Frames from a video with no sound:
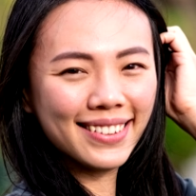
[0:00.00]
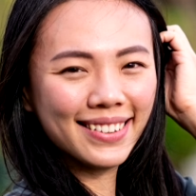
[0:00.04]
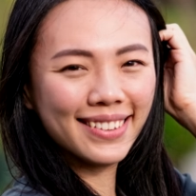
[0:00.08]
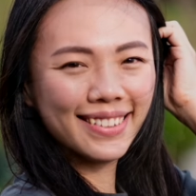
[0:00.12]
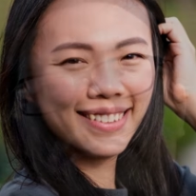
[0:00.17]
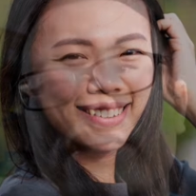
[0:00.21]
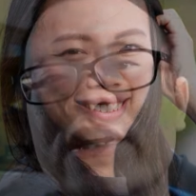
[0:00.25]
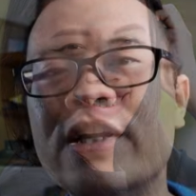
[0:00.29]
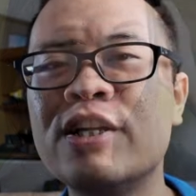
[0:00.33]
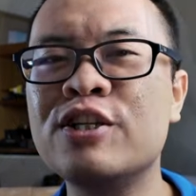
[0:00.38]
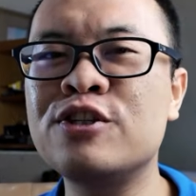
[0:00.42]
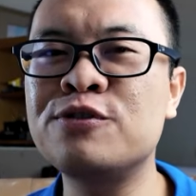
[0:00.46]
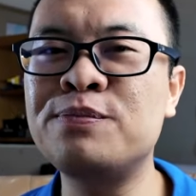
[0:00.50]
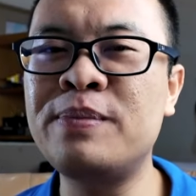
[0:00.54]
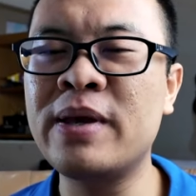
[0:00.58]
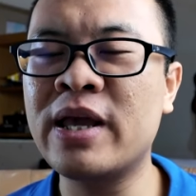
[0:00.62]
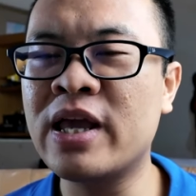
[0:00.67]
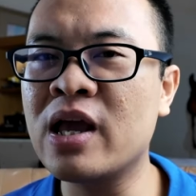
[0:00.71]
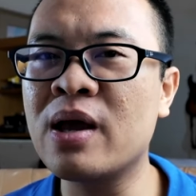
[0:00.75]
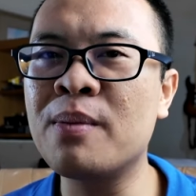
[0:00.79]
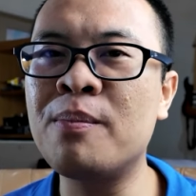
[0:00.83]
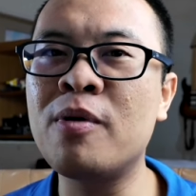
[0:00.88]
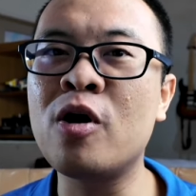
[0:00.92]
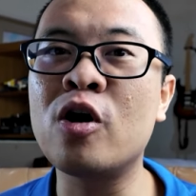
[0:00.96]
Still
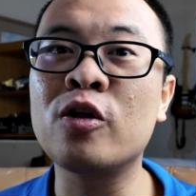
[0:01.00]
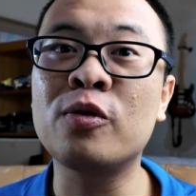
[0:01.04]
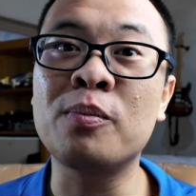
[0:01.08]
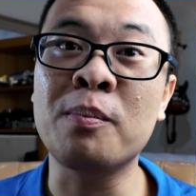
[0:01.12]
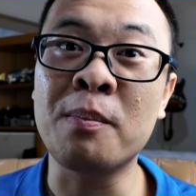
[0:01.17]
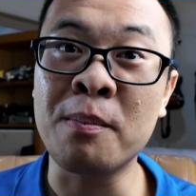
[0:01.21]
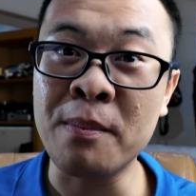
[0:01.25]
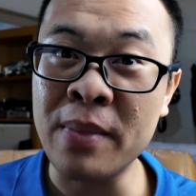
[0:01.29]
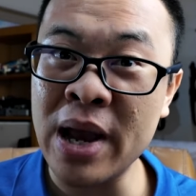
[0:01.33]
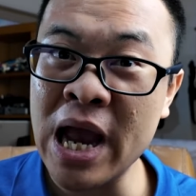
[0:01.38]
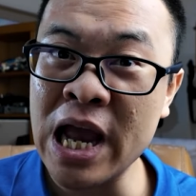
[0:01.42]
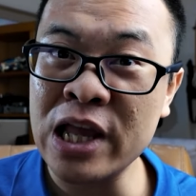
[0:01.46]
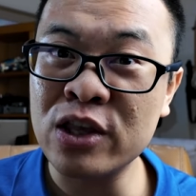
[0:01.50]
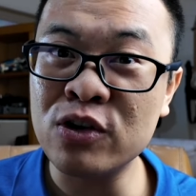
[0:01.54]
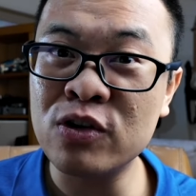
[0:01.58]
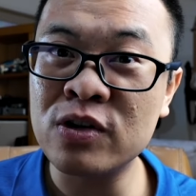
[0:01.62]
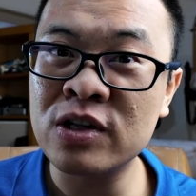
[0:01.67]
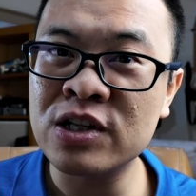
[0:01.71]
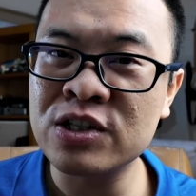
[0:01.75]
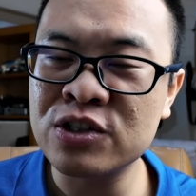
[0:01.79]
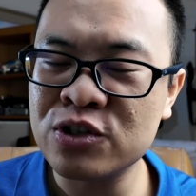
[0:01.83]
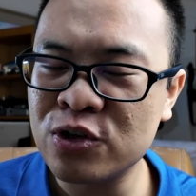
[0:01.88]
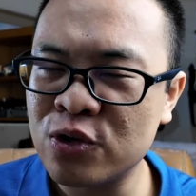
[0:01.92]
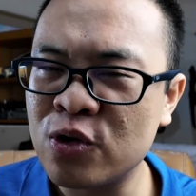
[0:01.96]
speaking about manual
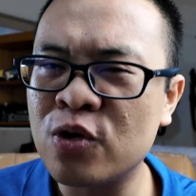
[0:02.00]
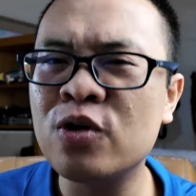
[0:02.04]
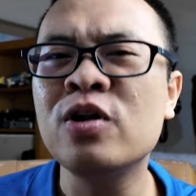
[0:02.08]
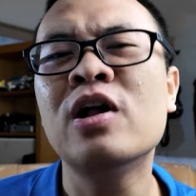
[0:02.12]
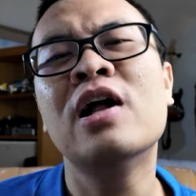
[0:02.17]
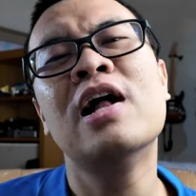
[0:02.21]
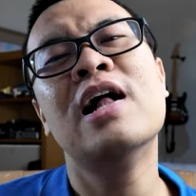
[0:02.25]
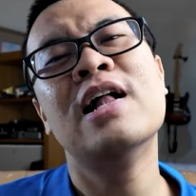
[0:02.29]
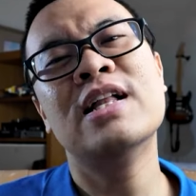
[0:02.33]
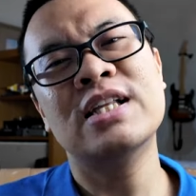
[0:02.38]
control,